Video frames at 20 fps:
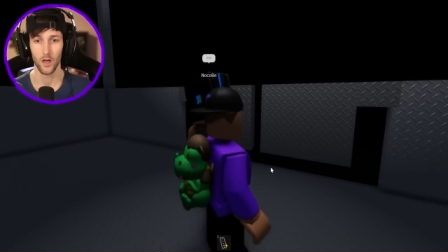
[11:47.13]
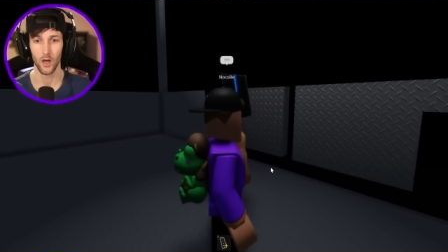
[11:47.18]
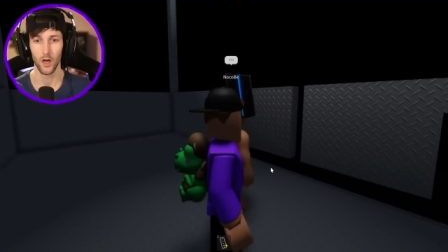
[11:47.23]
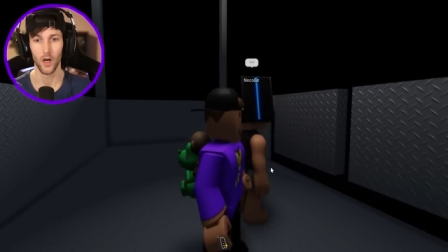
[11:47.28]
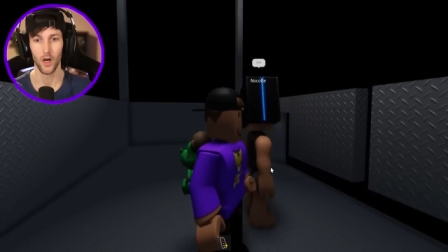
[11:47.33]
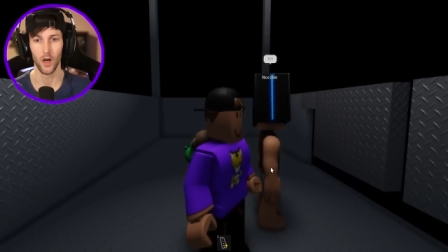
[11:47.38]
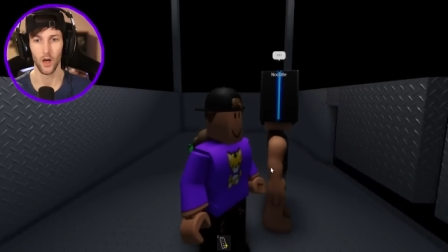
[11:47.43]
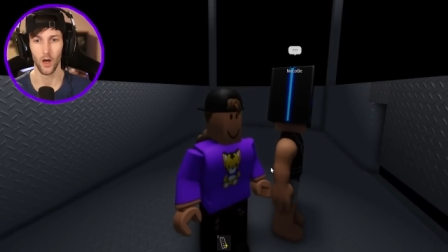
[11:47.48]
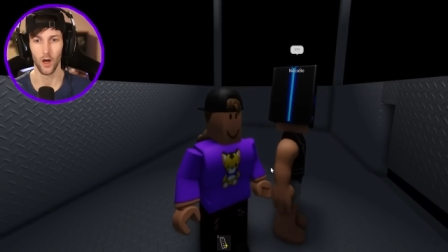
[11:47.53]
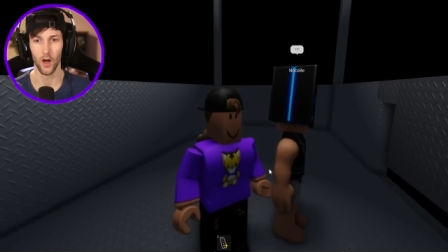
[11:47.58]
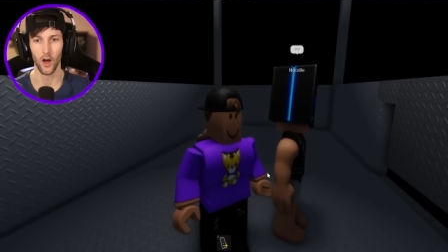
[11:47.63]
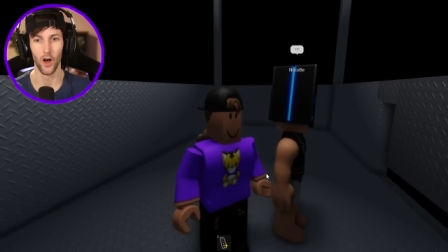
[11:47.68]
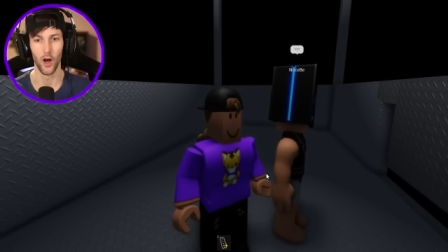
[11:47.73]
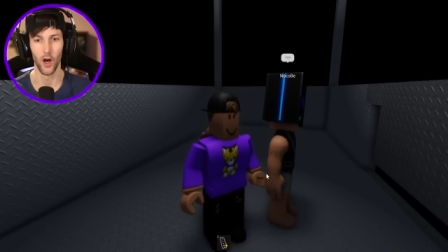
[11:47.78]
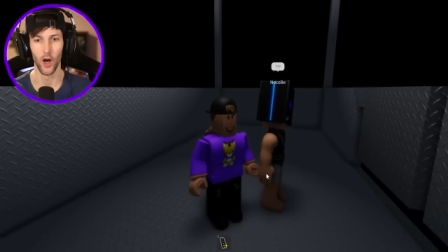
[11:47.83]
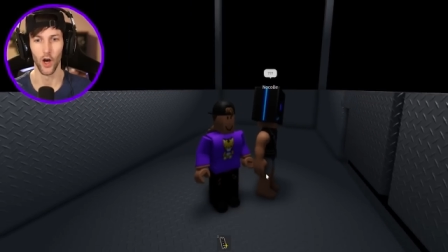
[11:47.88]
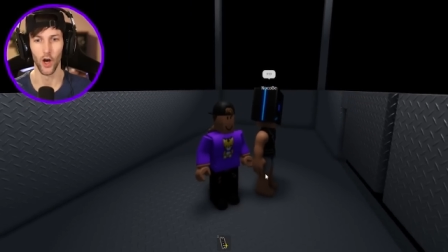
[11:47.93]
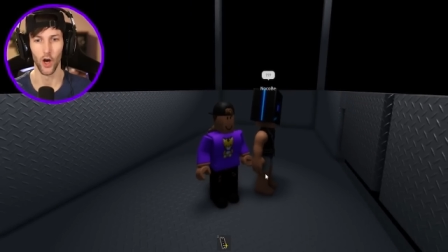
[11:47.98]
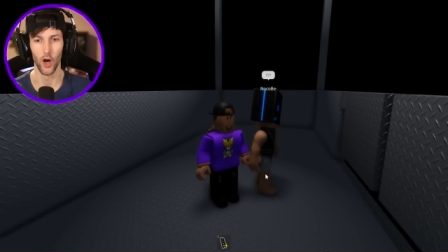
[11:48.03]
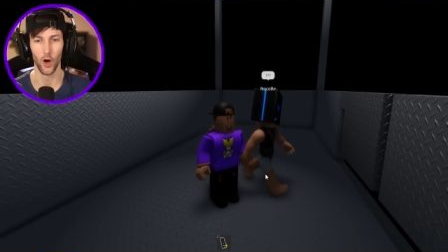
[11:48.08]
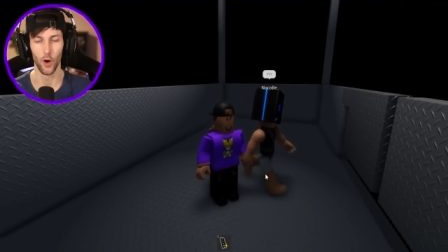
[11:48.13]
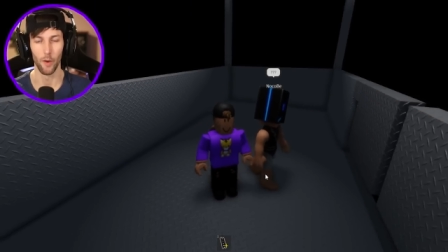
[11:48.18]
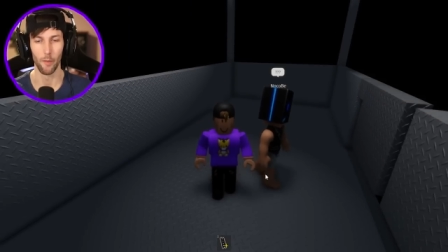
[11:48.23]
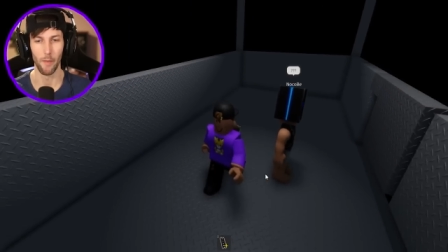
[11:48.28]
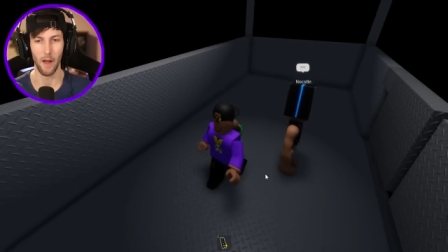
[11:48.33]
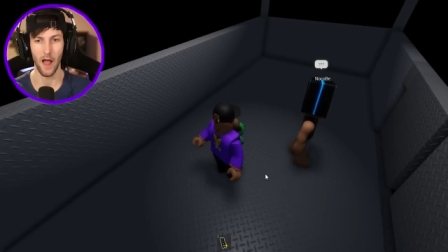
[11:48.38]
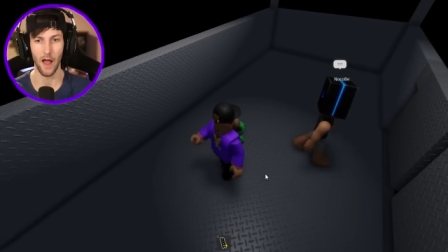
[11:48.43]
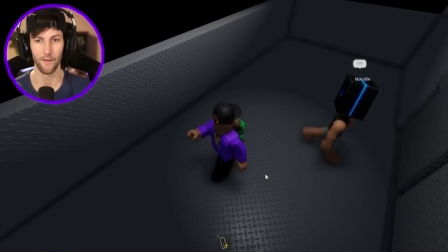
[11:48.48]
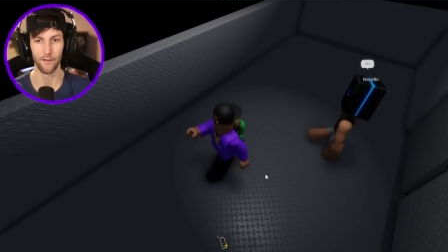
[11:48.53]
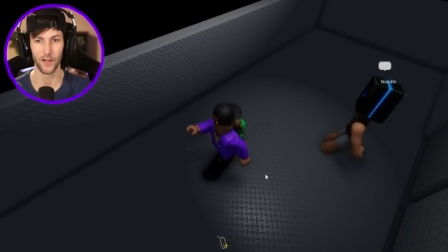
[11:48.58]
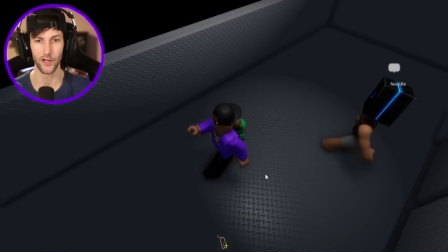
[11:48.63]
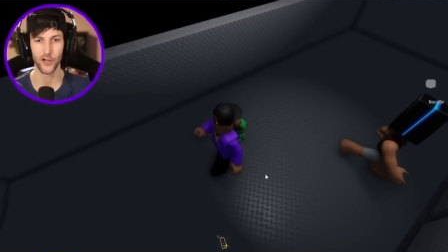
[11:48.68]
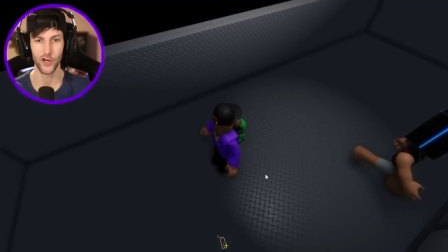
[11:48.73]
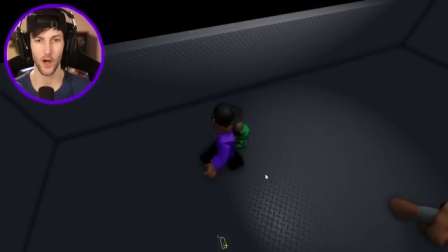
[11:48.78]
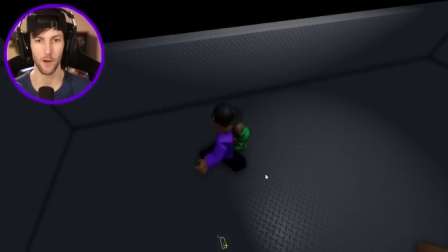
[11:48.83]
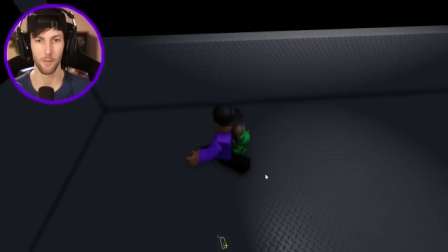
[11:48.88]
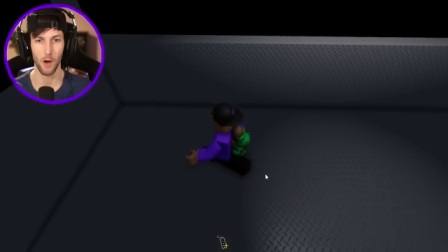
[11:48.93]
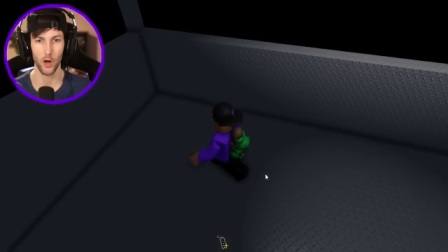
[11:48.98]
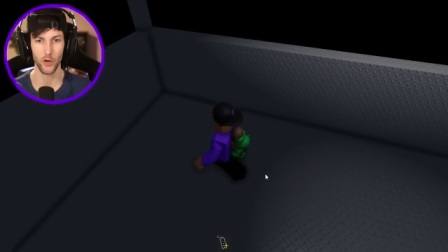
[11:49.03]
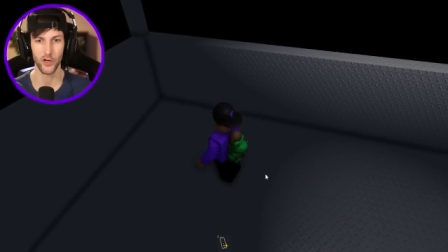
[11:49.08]
Uh-oh, I'm having
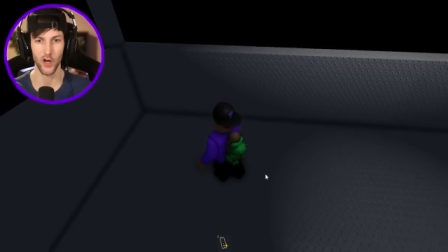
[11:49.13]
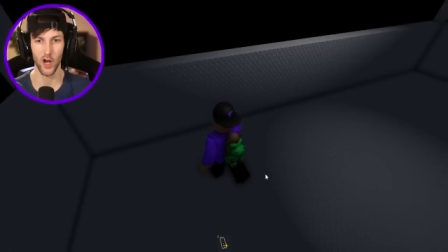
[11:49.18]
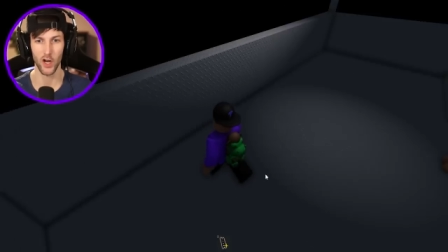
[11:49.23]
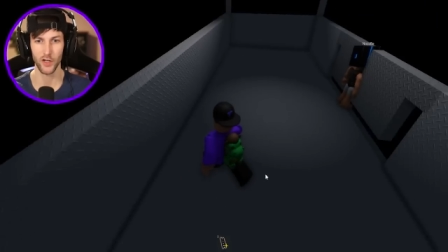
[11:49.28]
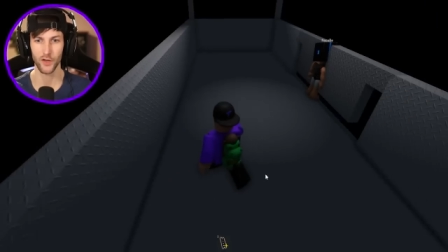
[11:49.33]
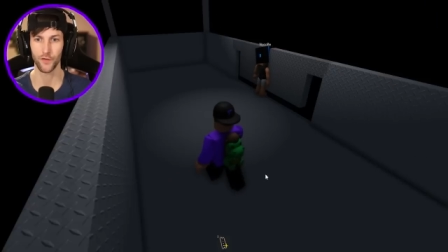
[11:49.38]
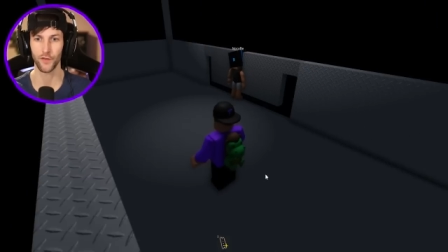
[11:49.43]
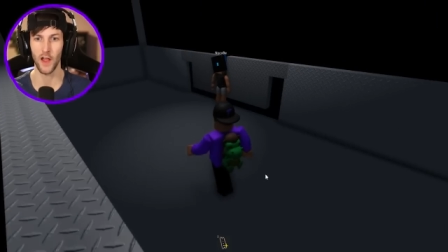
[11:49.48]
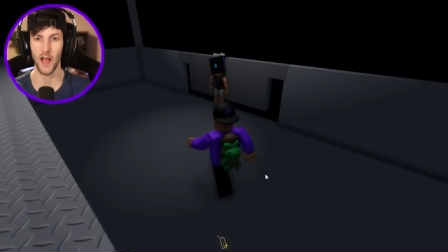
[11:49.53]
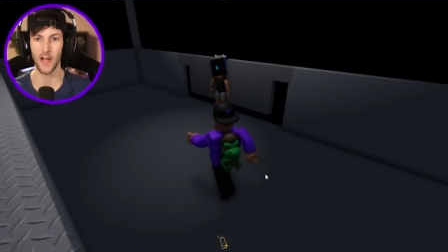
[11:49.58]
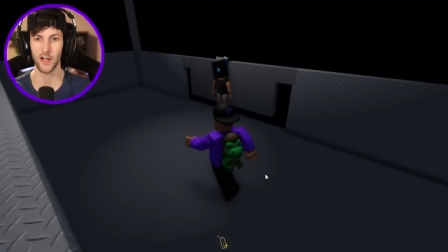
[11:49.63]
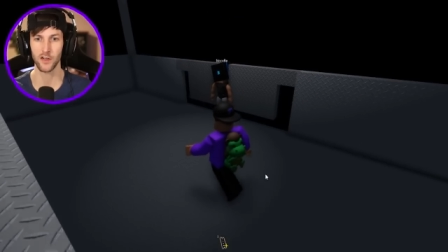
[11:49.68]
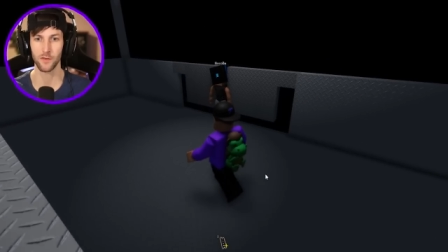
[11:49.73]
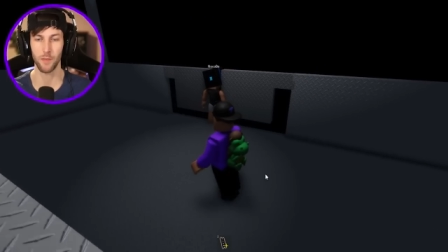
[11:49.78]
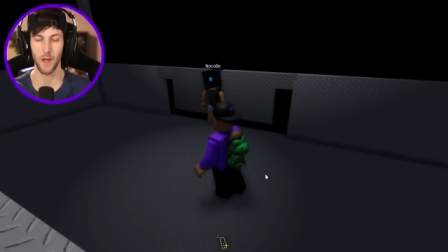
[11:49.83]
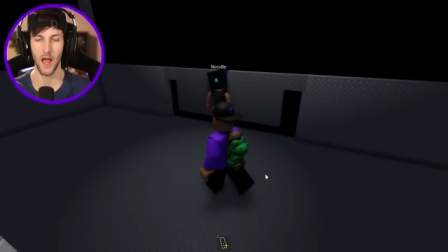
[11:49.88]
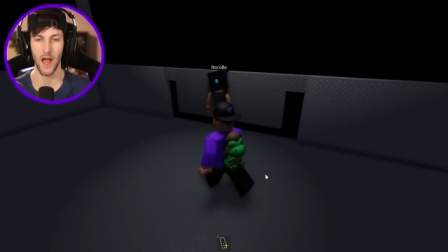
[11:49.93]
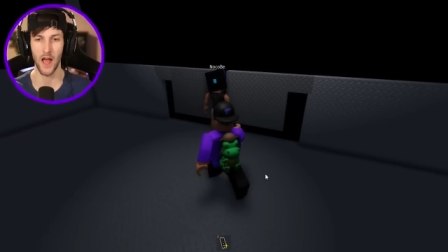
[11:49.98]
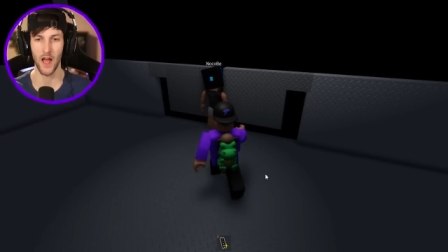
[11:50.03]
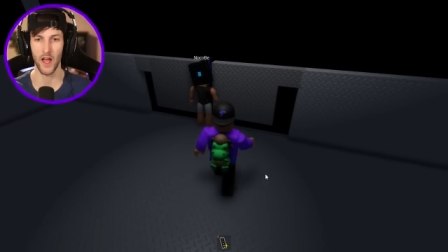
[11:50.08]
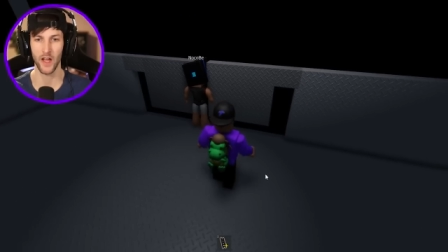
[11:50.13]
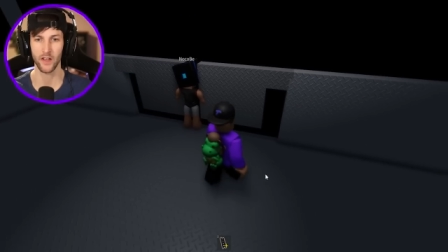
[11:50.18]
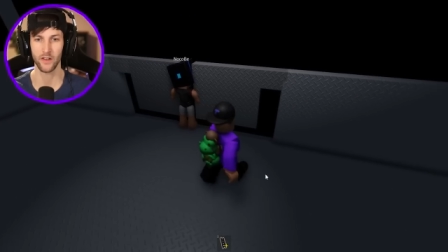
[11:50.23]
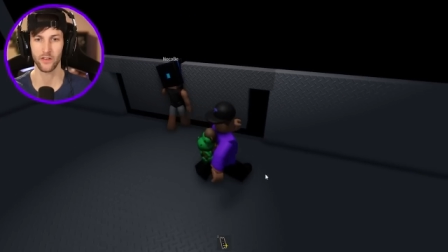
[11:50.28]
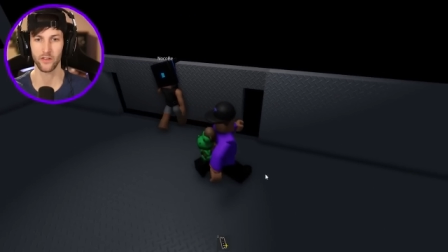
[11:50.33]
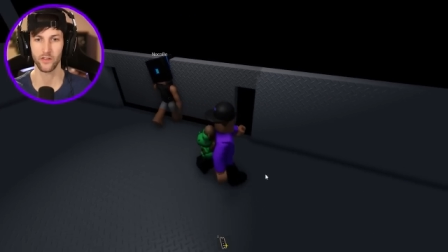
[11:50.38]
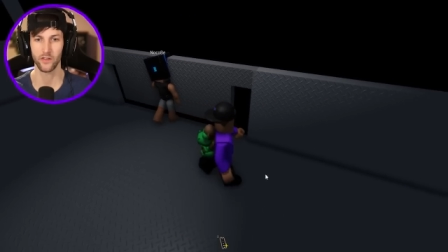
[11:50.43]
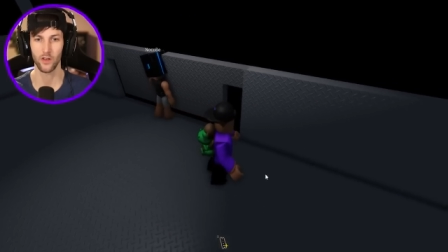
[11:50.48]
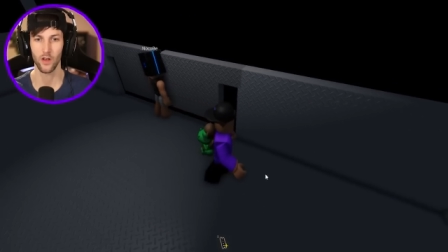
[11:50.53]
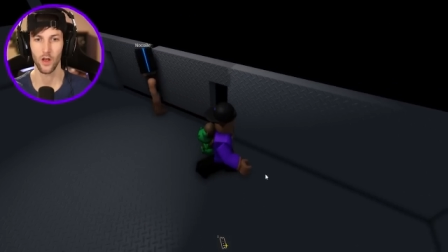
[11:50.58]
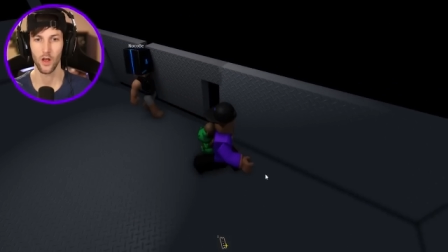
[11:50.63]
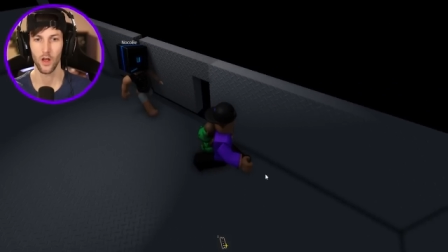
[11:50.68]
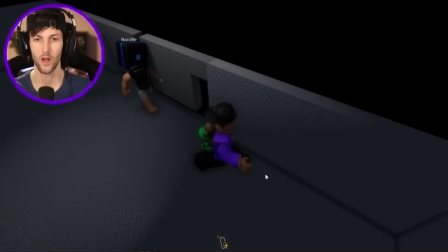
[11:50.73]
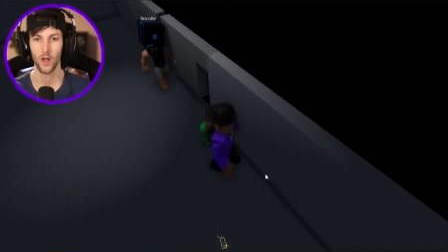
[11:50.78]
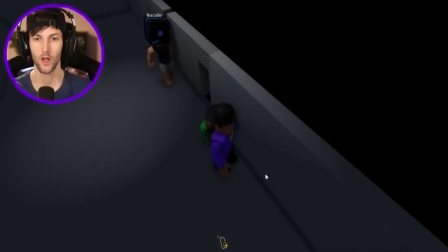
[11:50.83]
Jumbo Josh flashbacks.